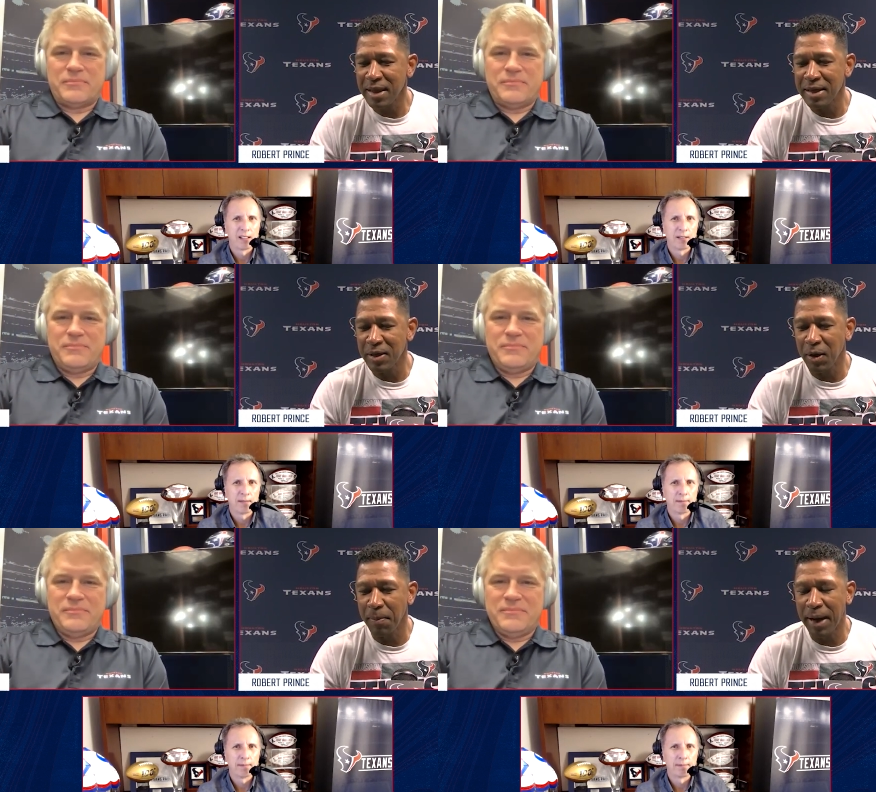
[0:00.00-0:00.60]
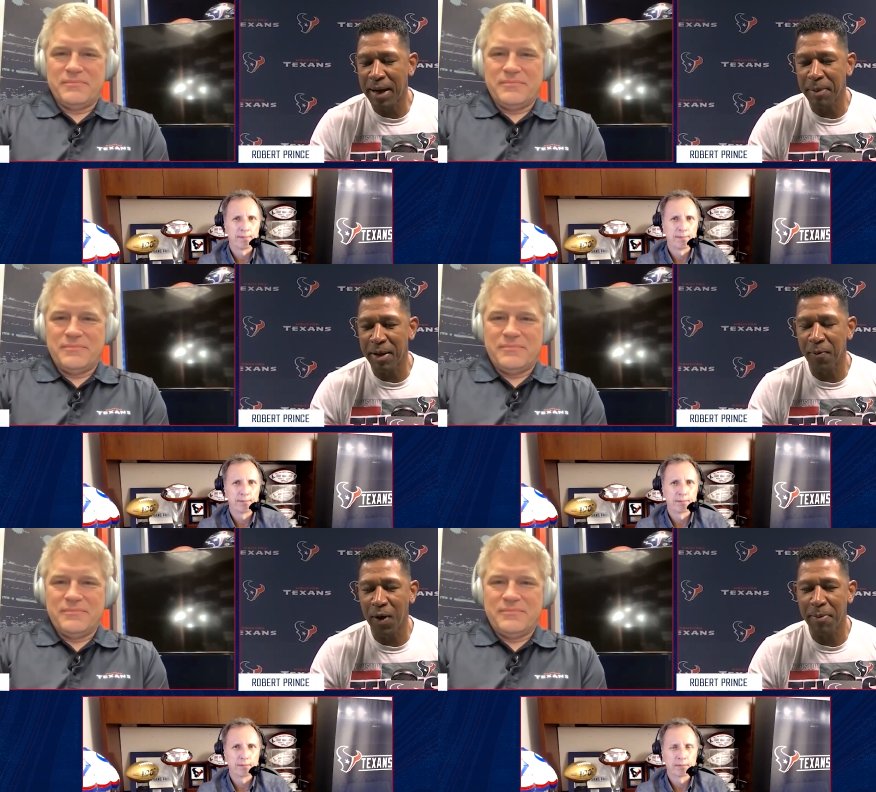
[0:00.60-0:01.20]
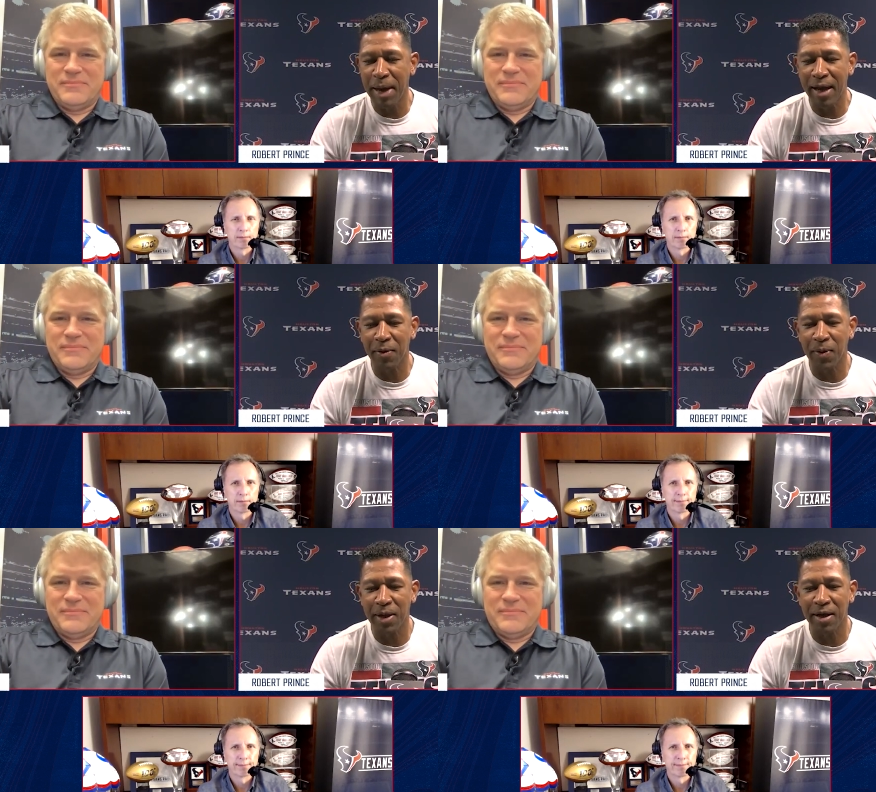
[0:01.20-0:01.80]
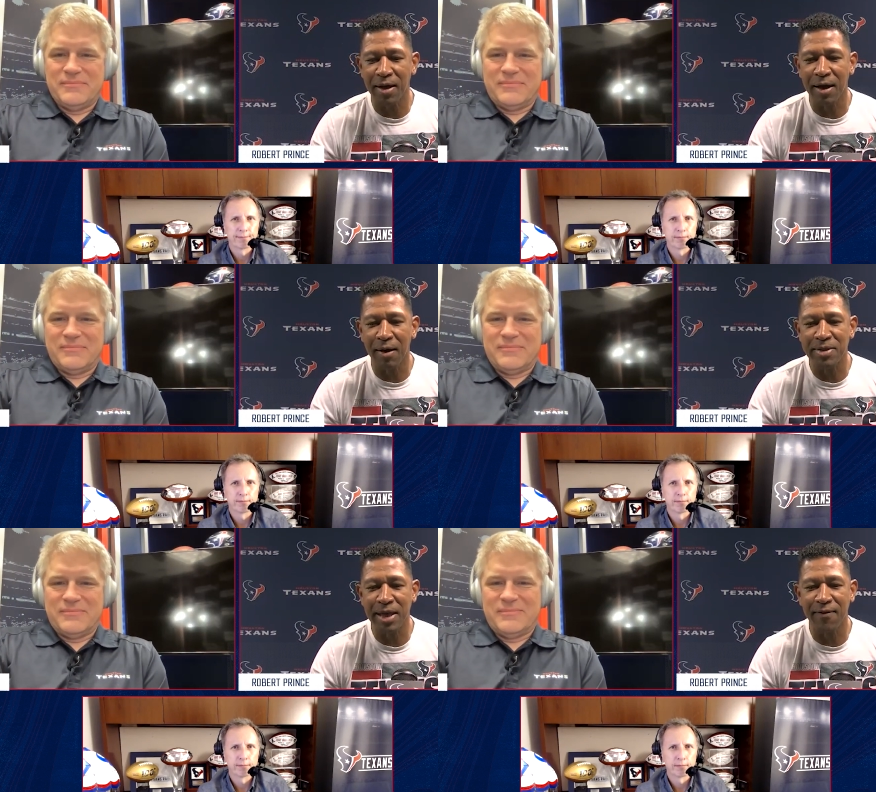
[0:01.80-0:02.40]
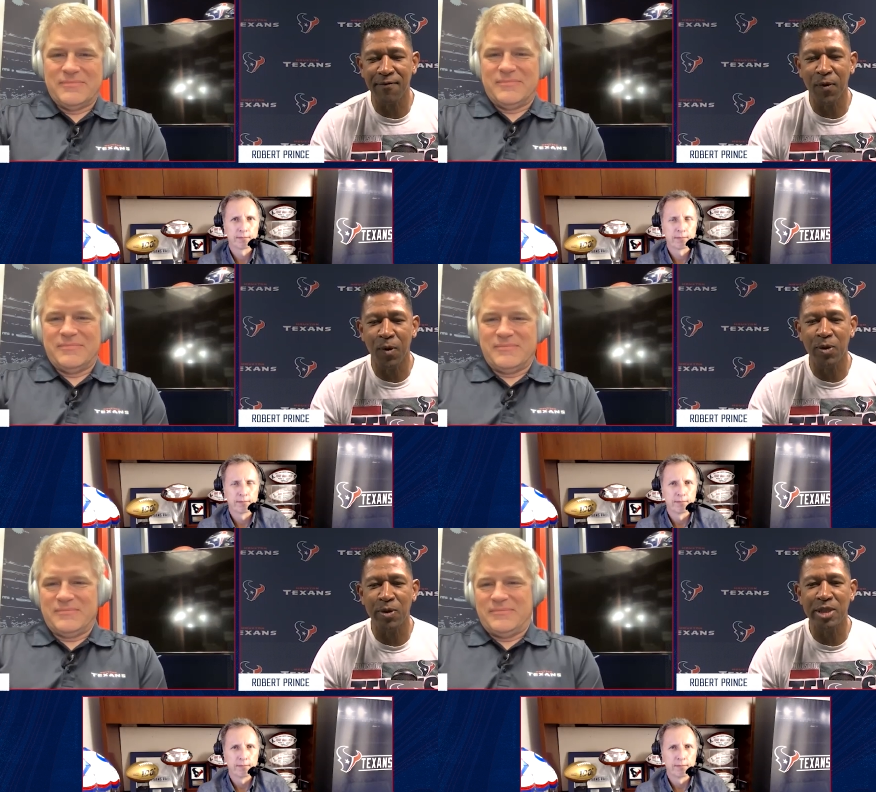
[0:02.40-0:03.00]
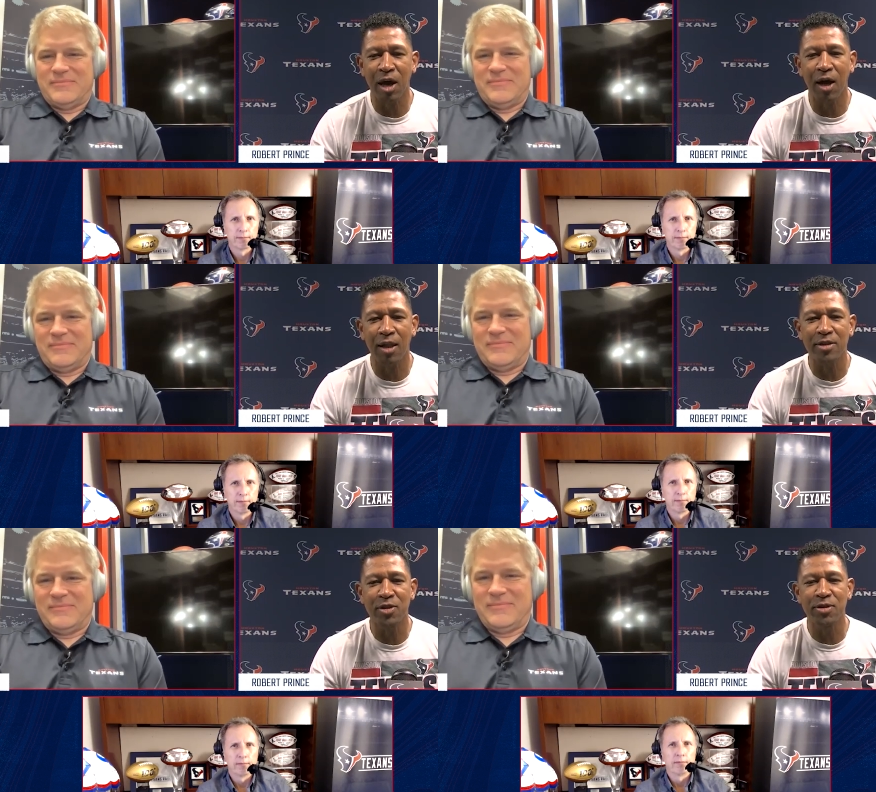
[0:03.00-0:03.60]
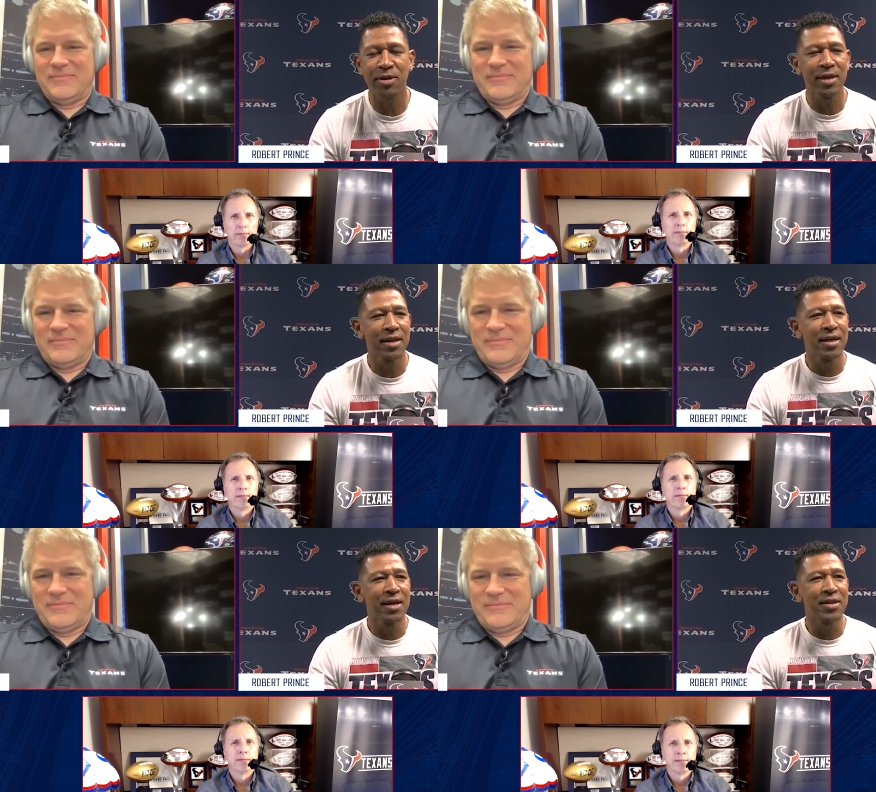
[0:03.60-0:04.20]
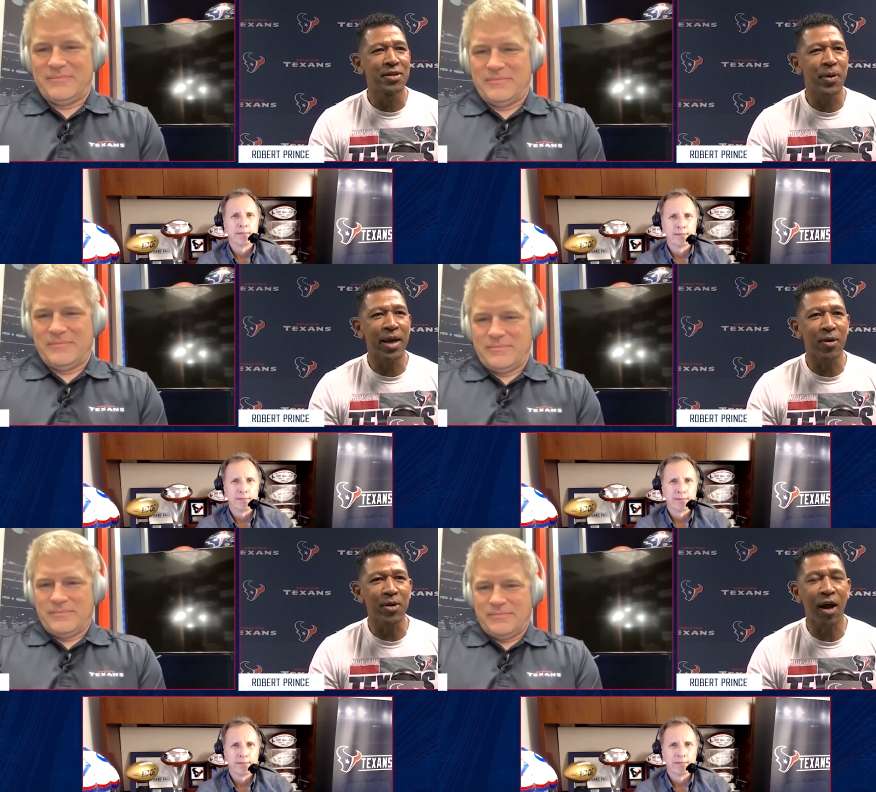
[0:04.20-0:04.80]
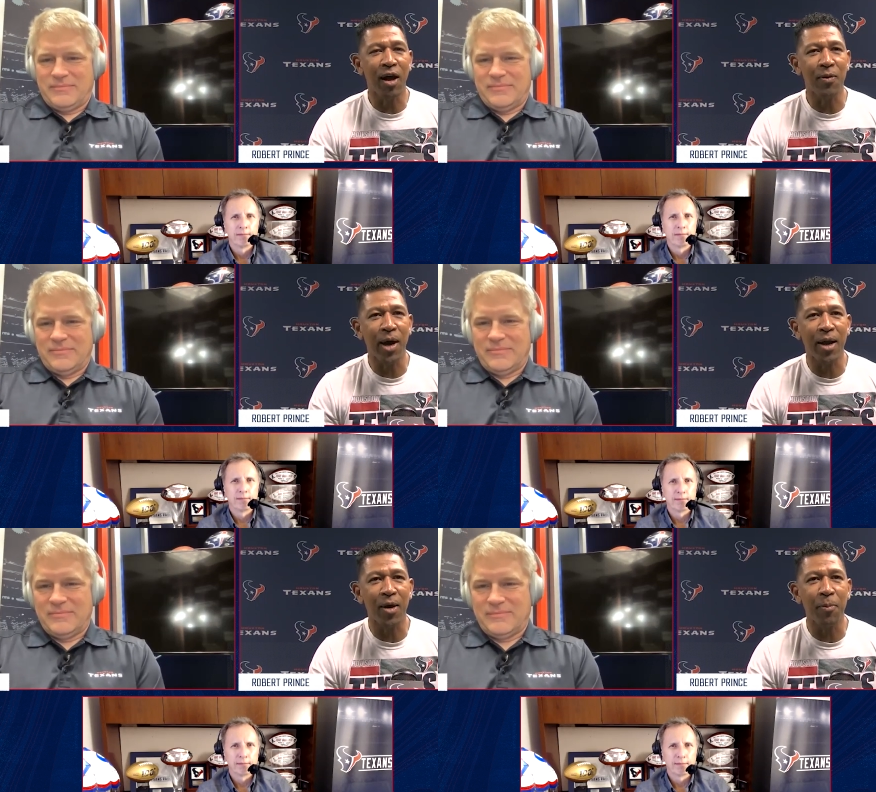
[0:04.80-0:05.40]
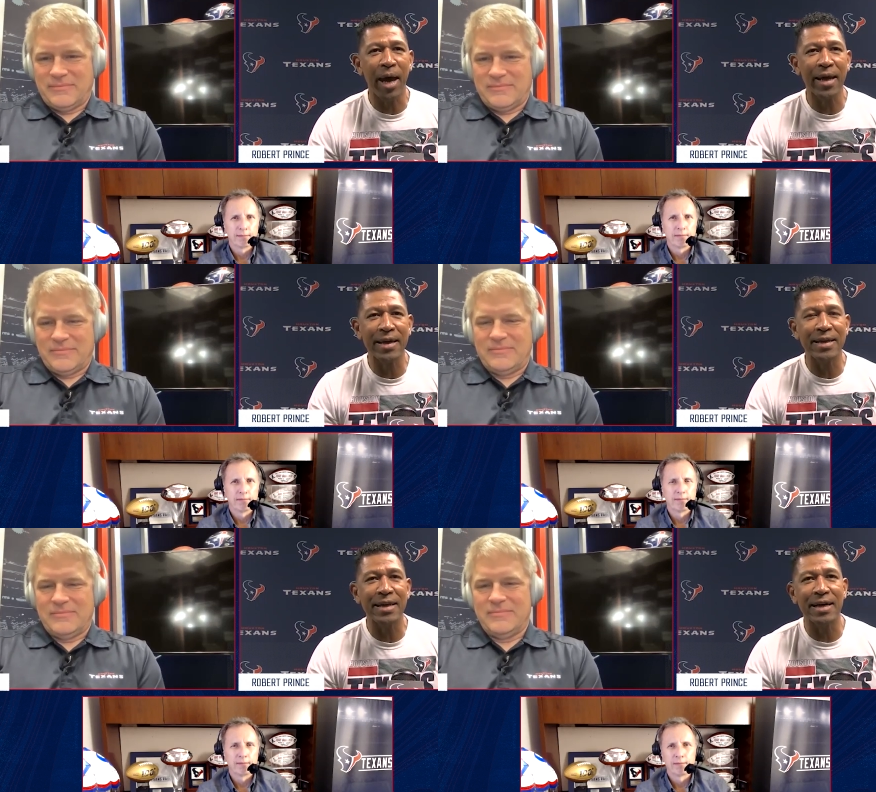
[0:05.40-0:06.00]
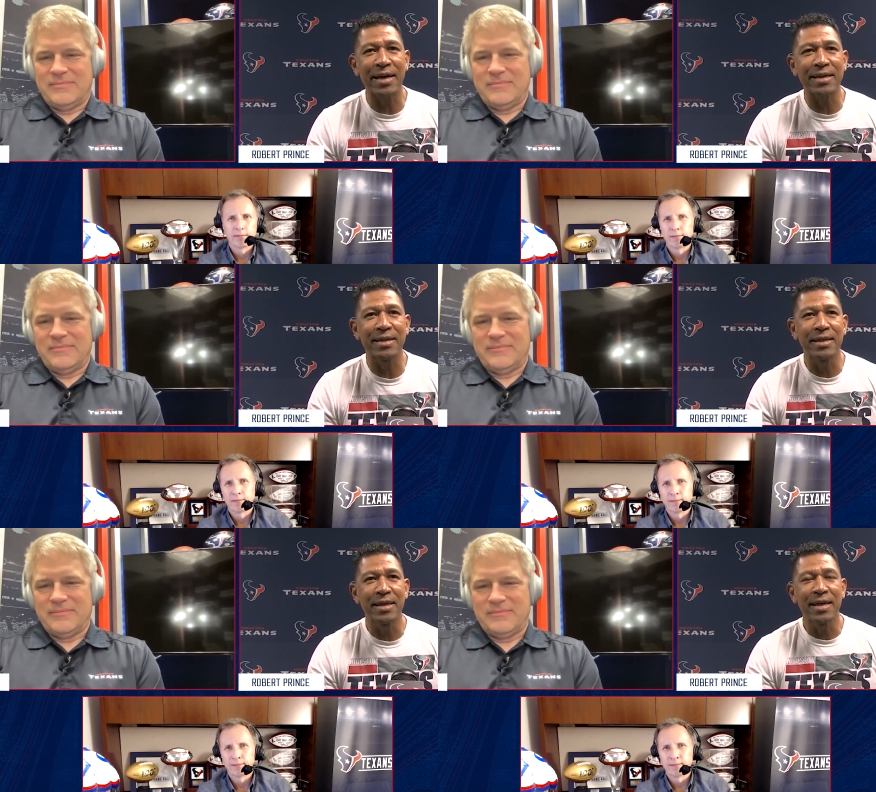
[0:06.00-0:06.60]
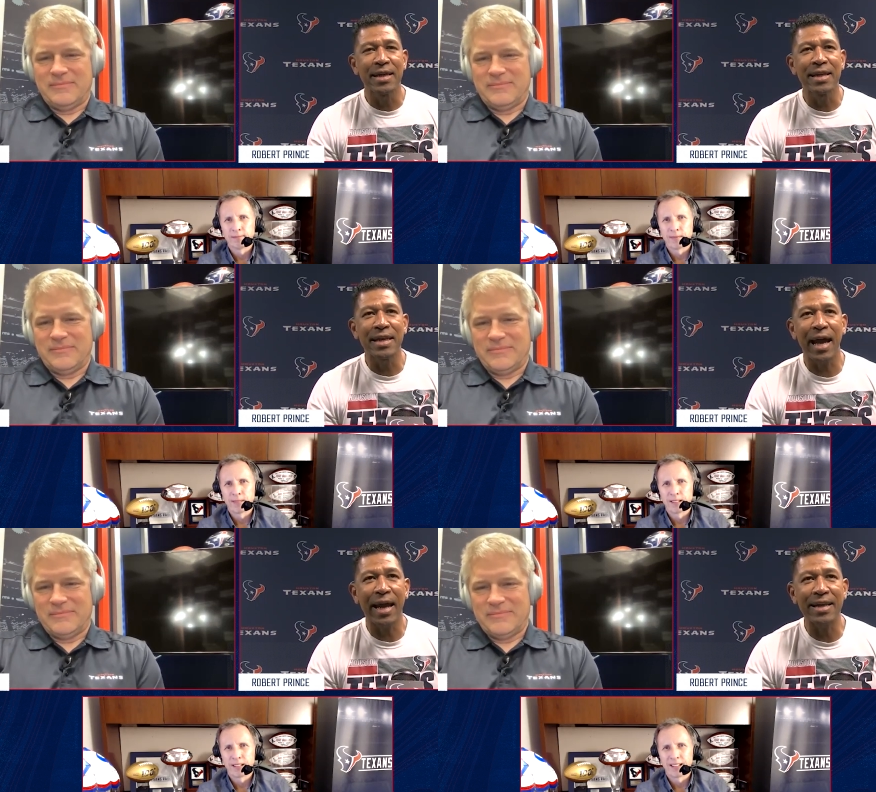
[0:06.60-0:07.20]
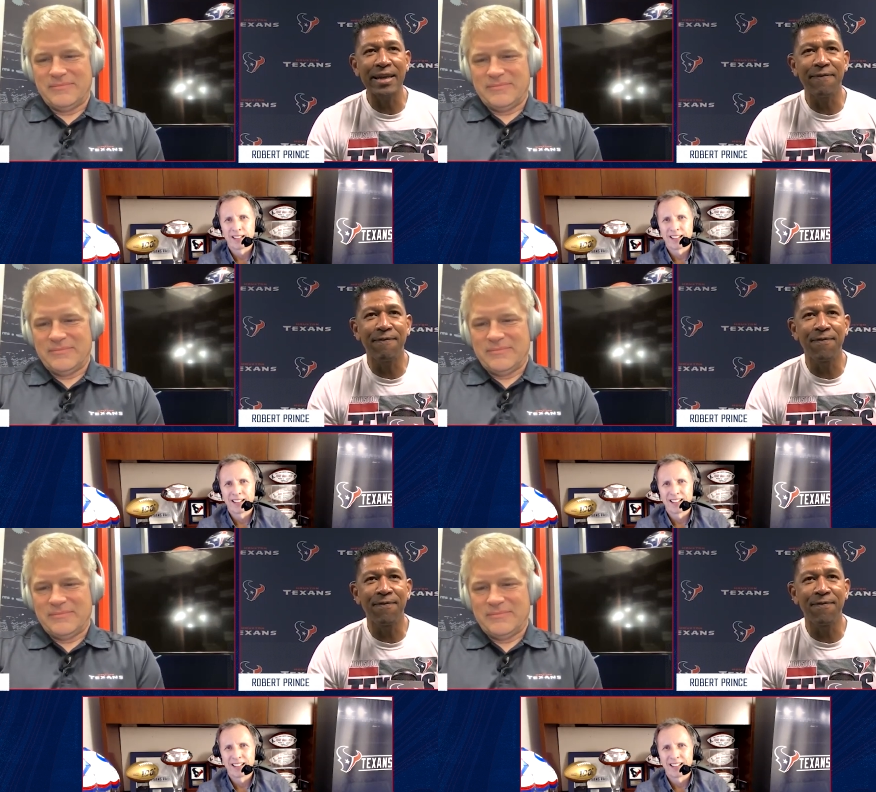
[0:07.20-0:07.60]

Speaker 1: you know, it might have been way back when uh, I was at Fort Lewis College, Durango, Colorado, back in '94.